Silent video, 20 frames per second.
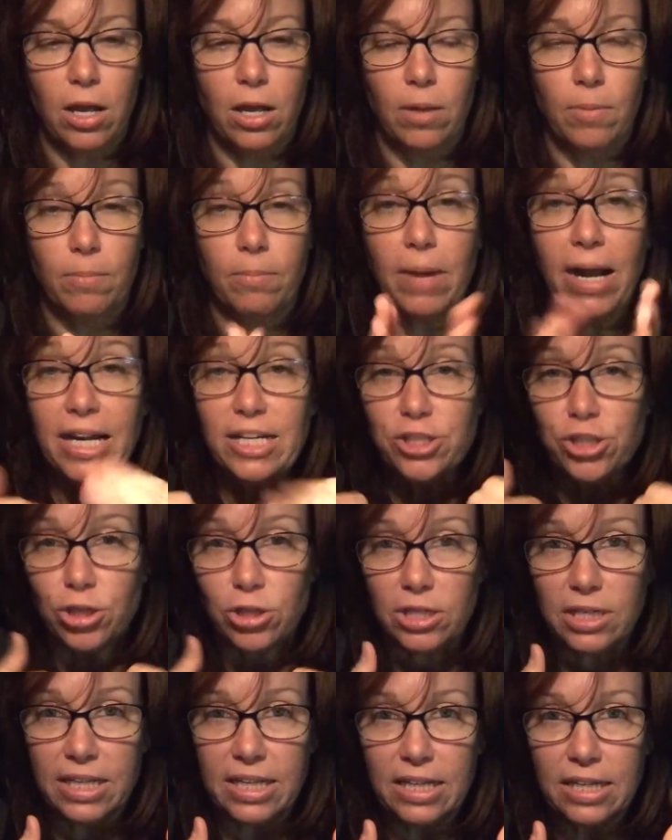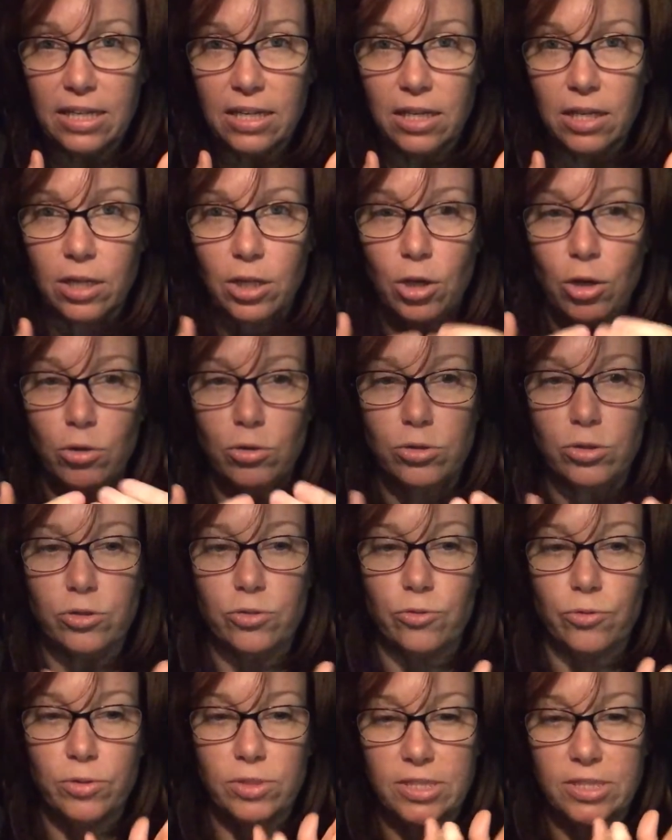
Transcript: My journaling goes